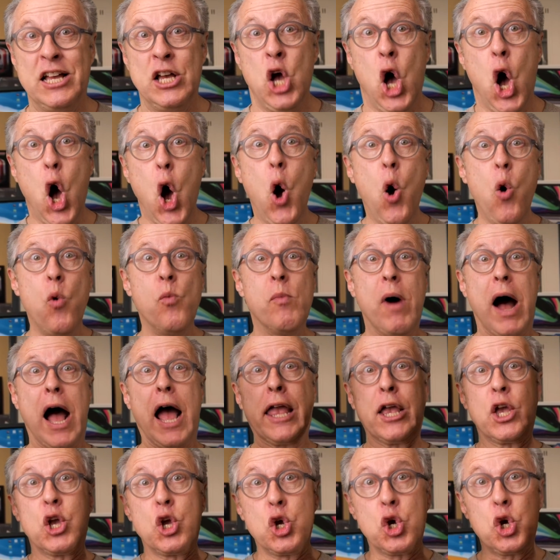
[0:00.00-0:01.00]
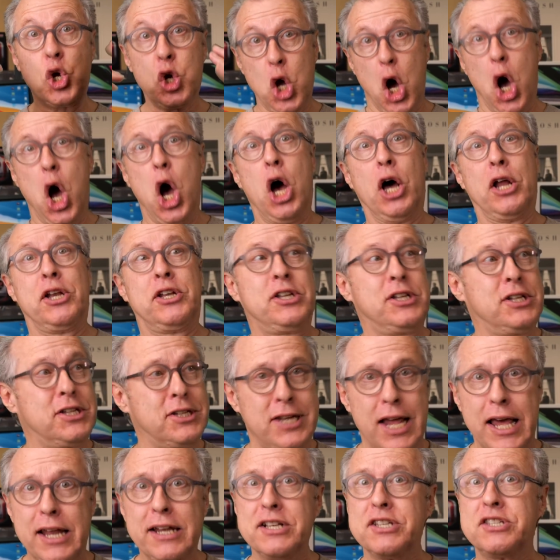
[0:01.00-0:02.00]
Oh my God,
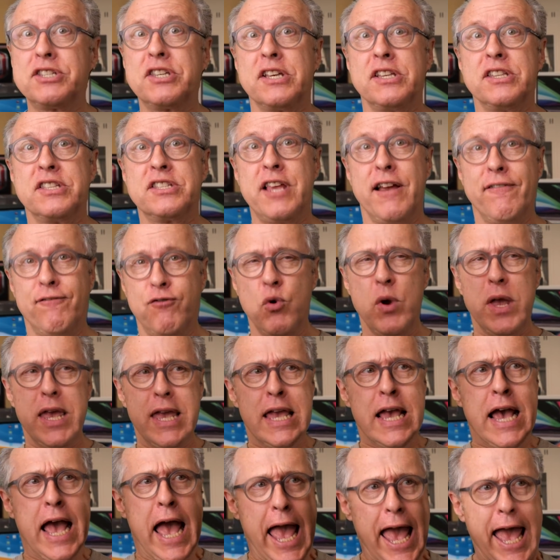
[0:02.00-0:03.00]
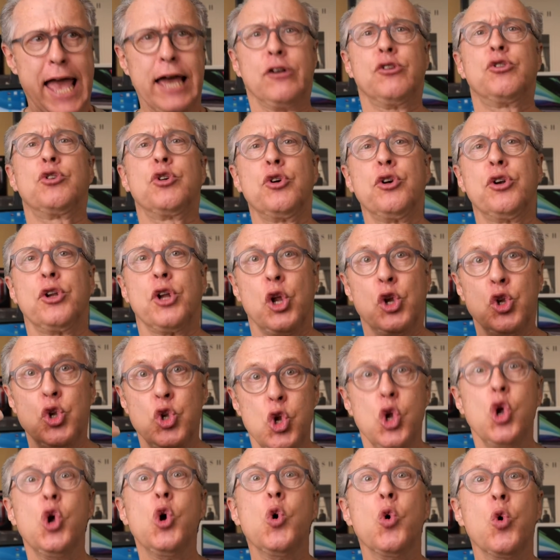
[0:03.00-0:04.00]
denizens, have we entered a
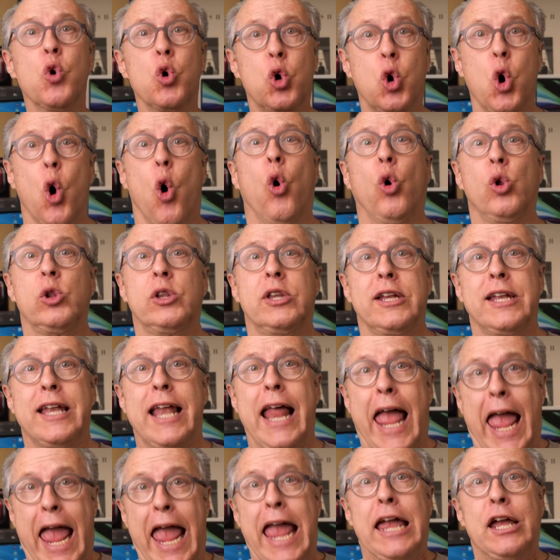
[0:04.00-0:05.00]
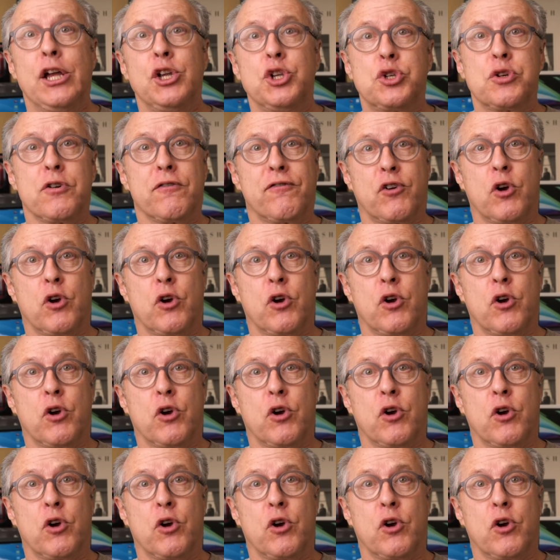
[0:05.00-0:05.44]
new golden age of